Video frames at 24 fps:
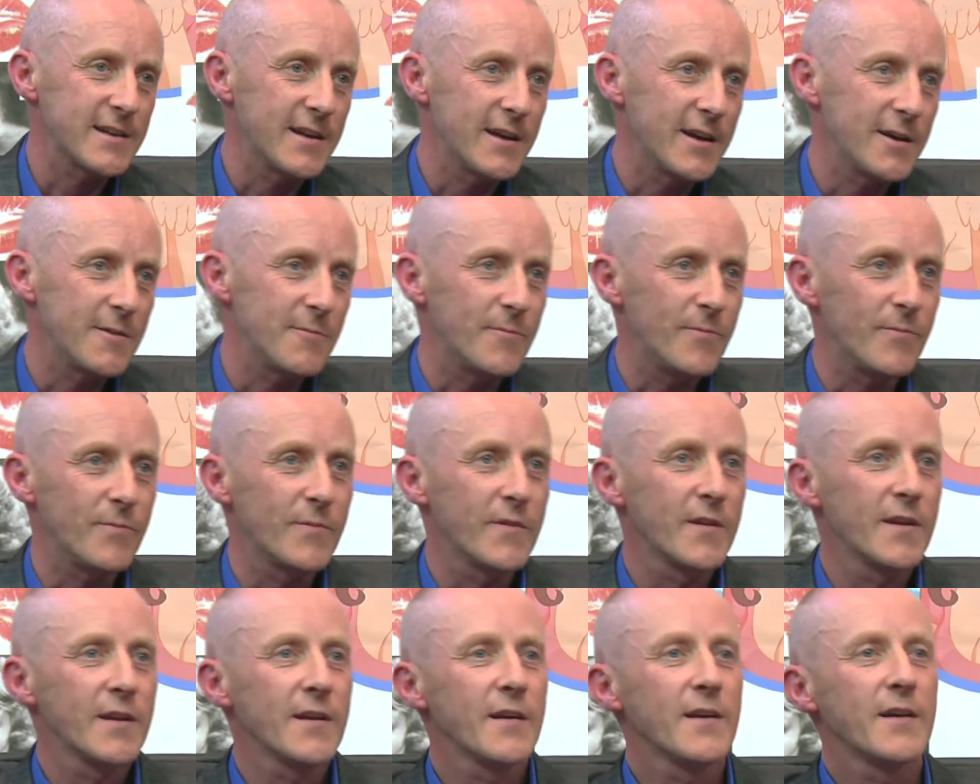
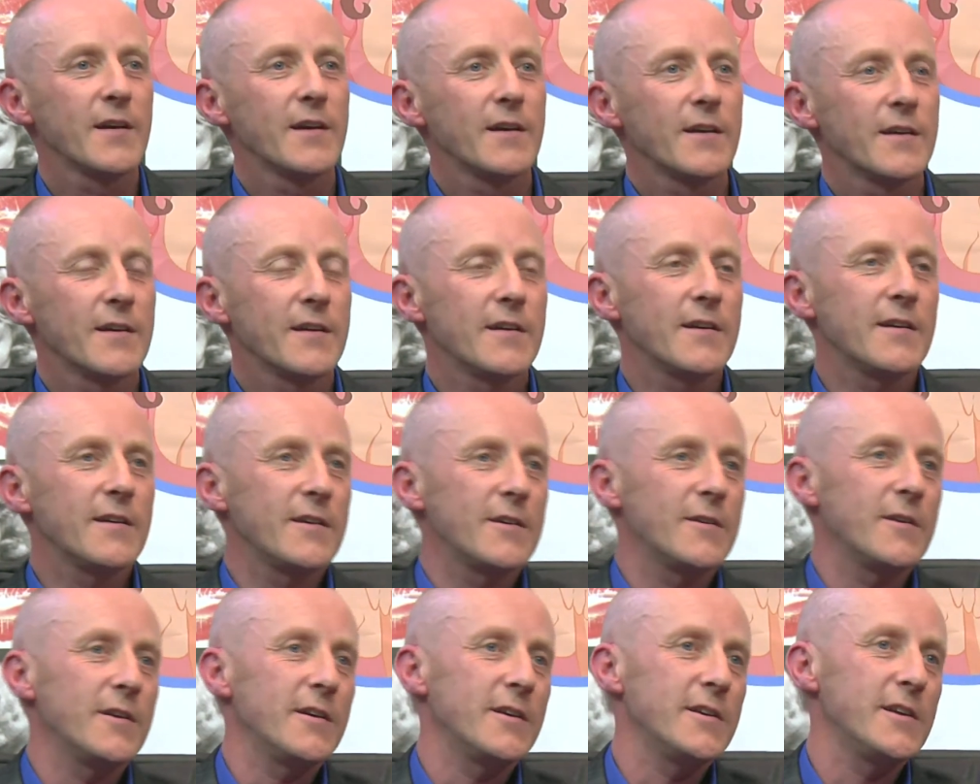
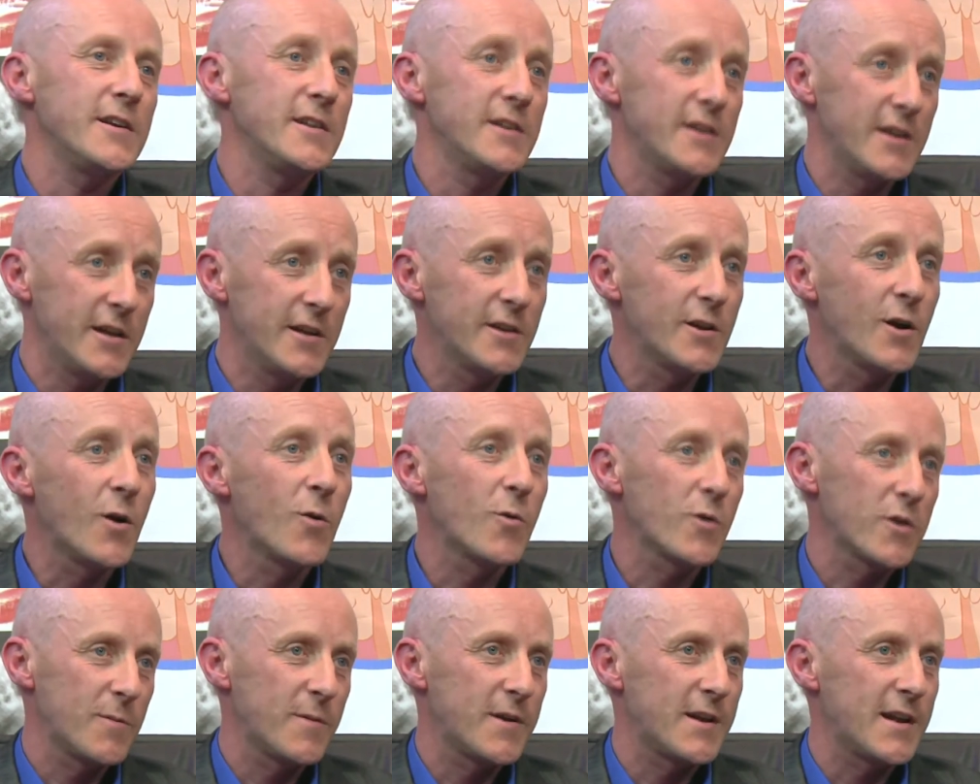In the
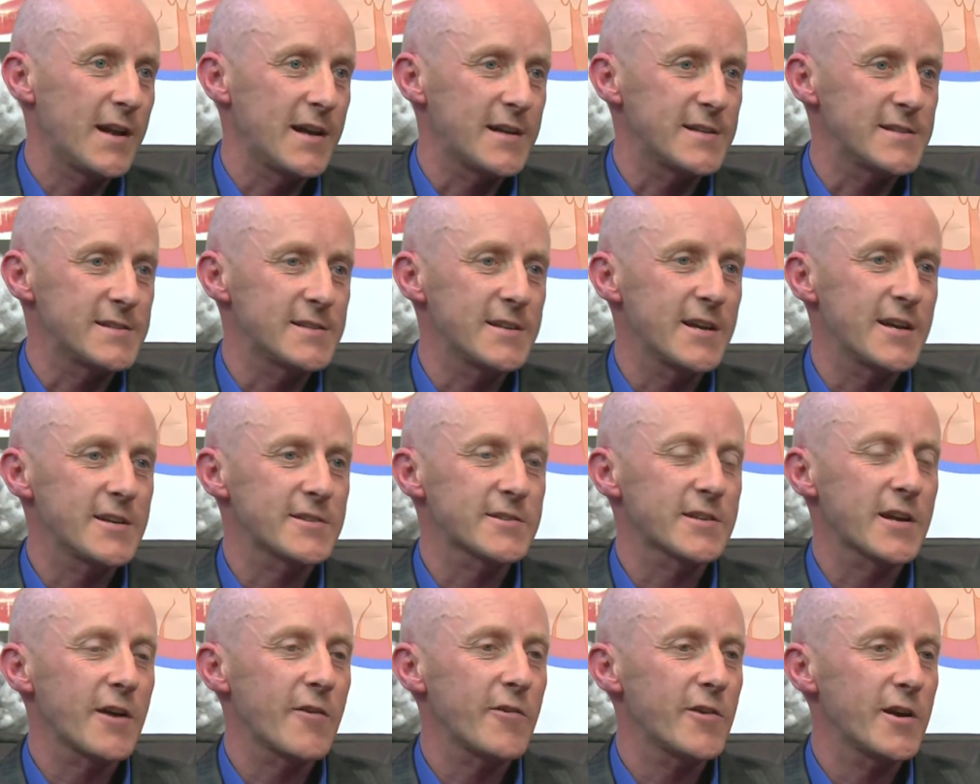whole of the Midlands, yes,
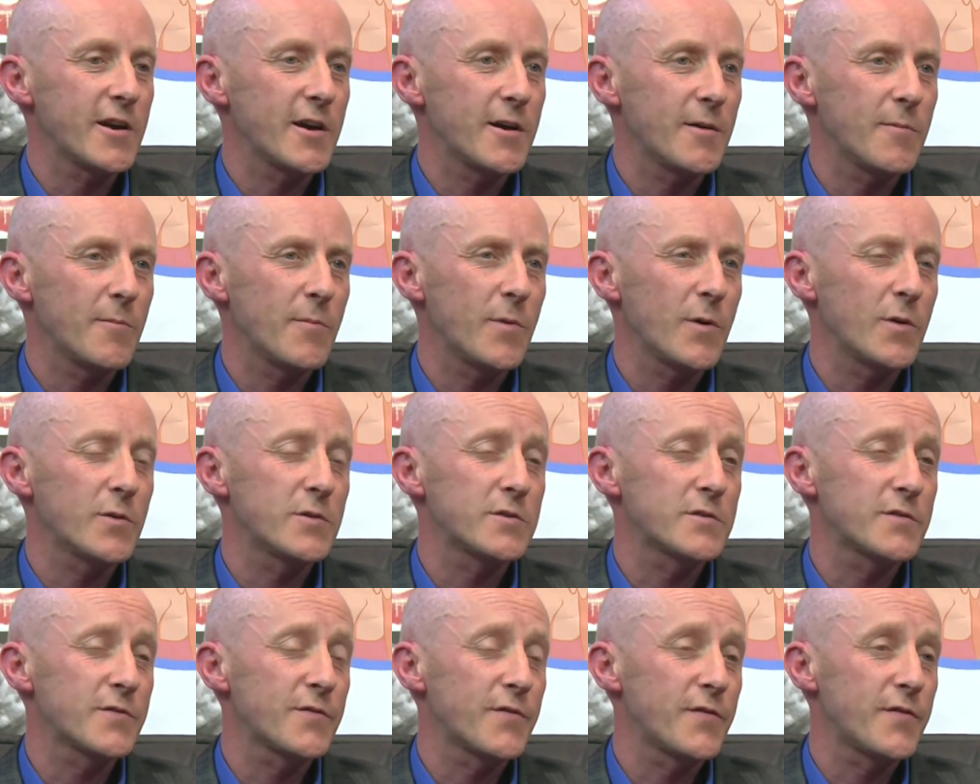carry
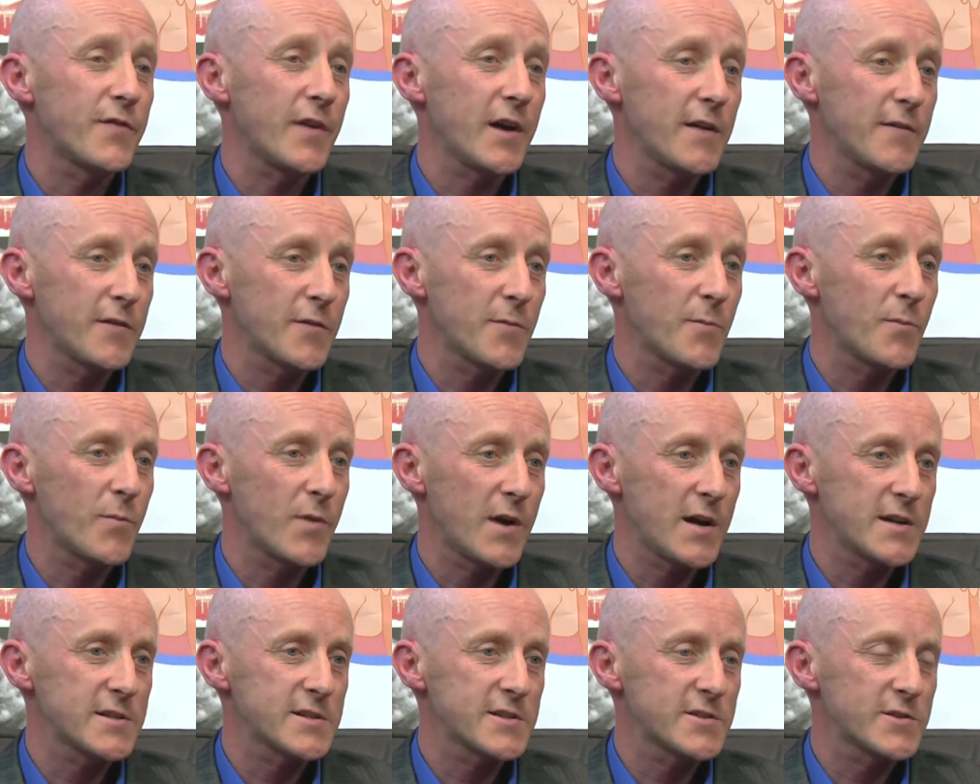about 5 different
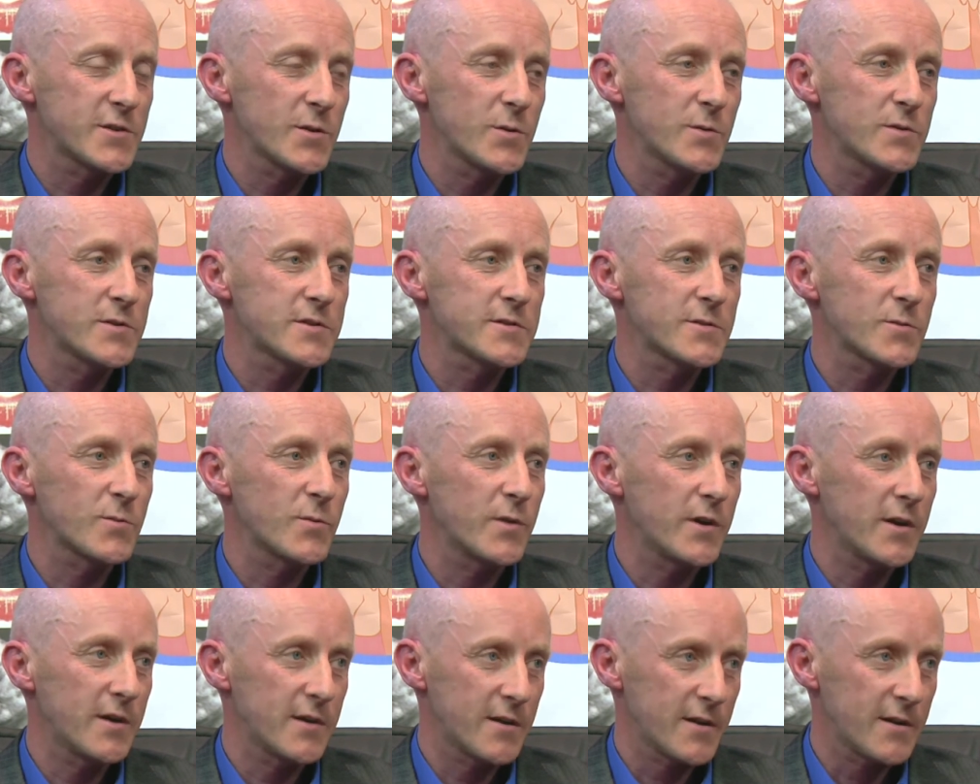brands of suits.
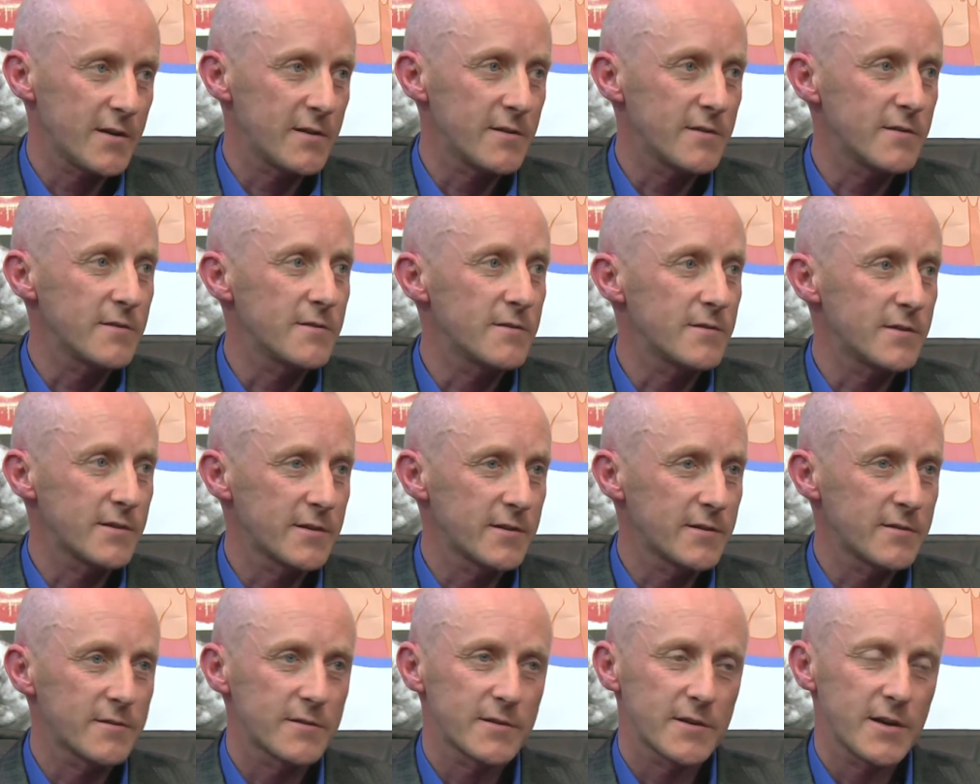We can
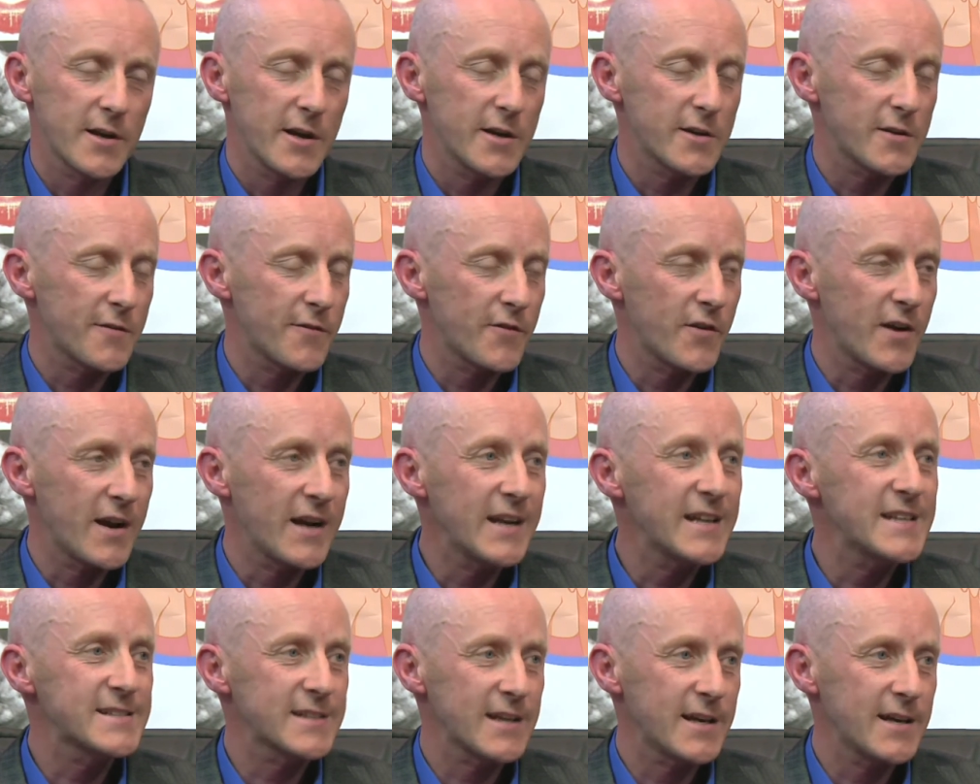cater for
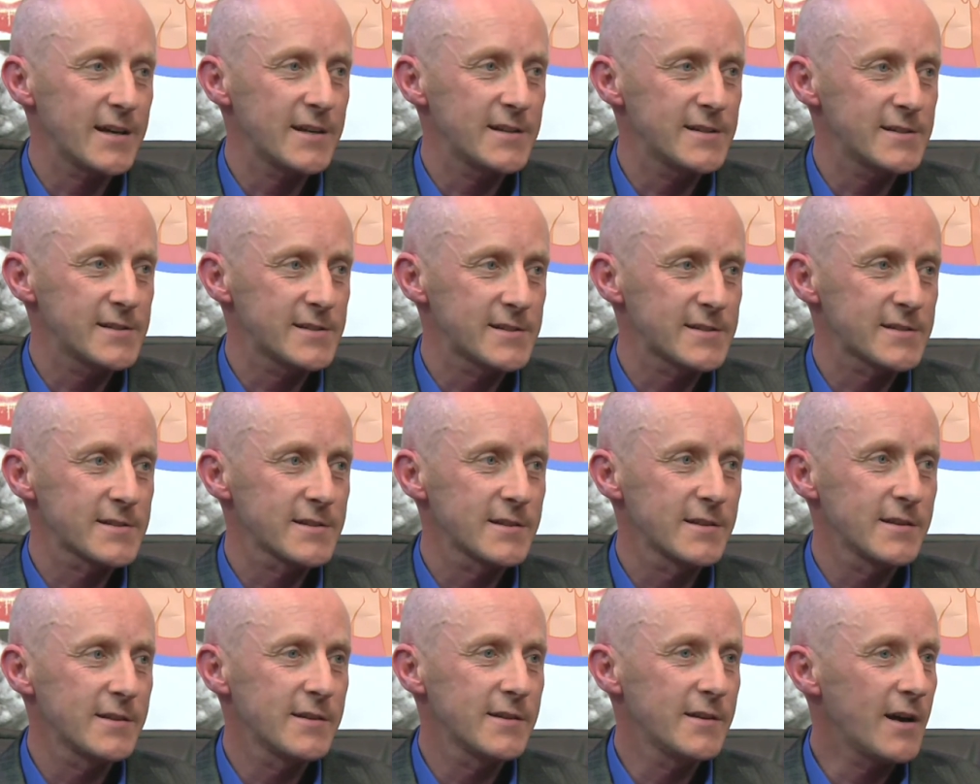any size,
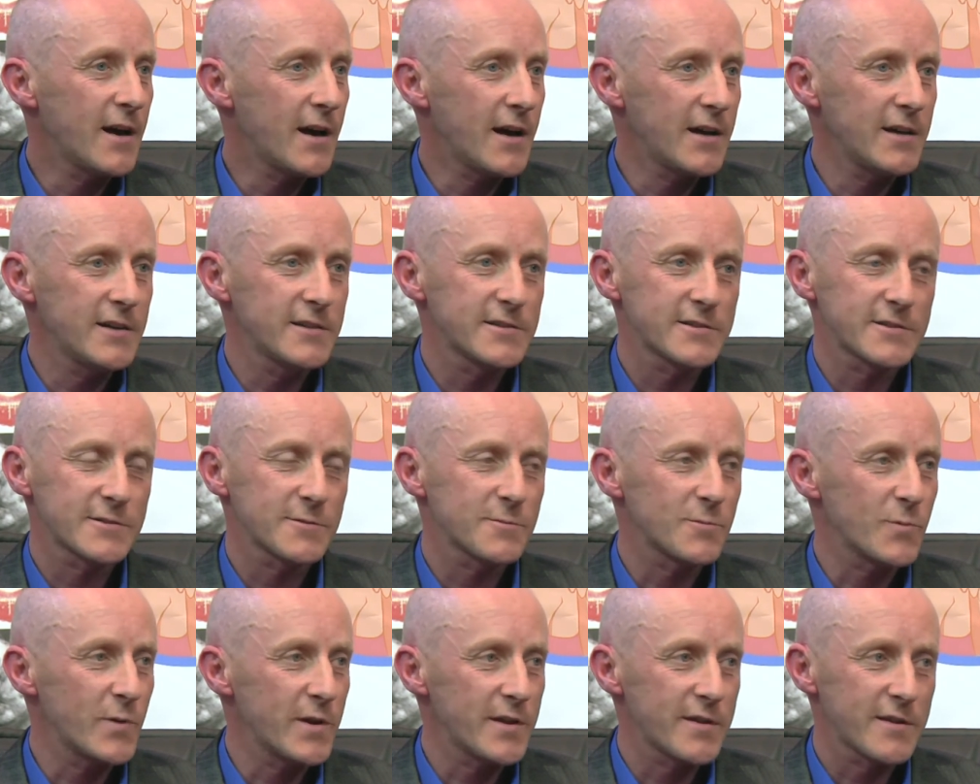height,
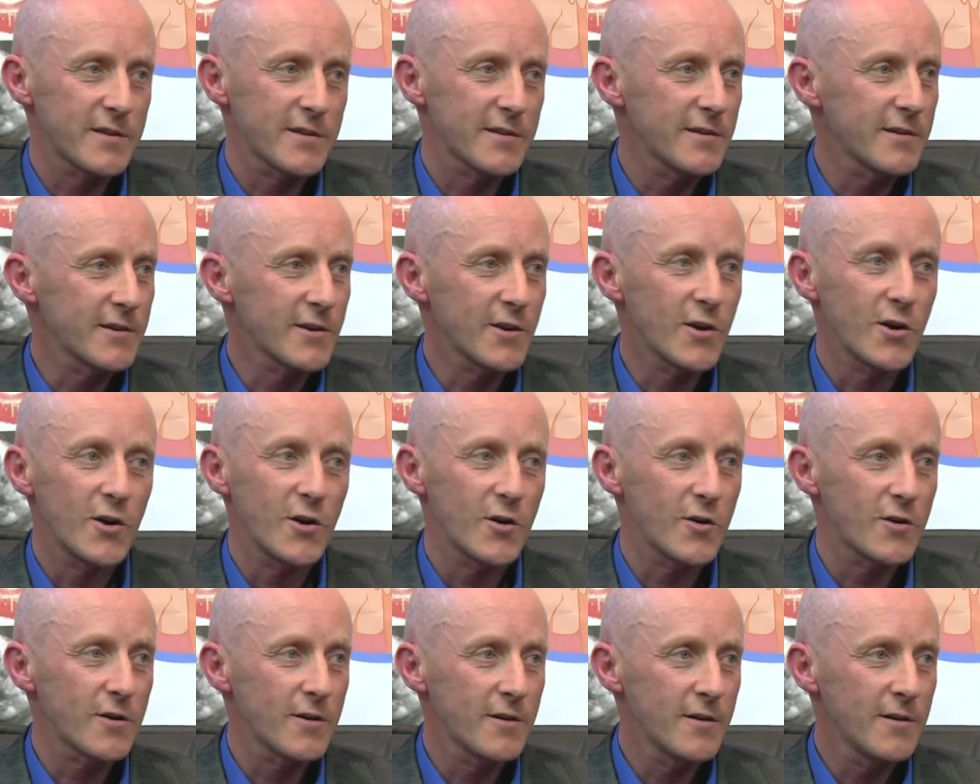width,
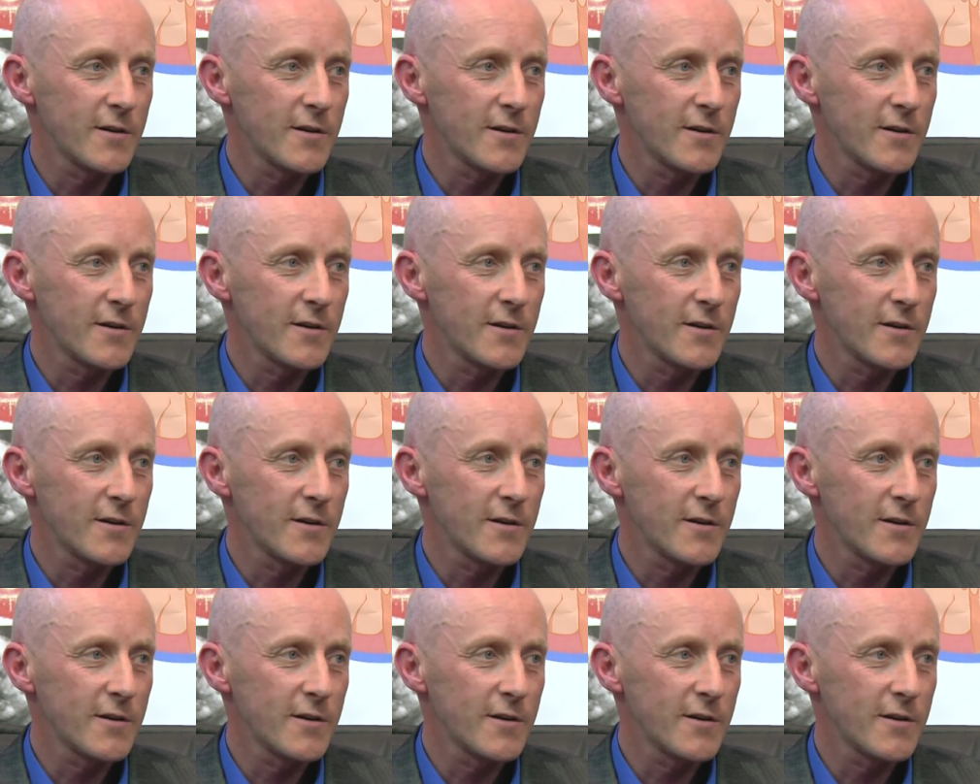colour.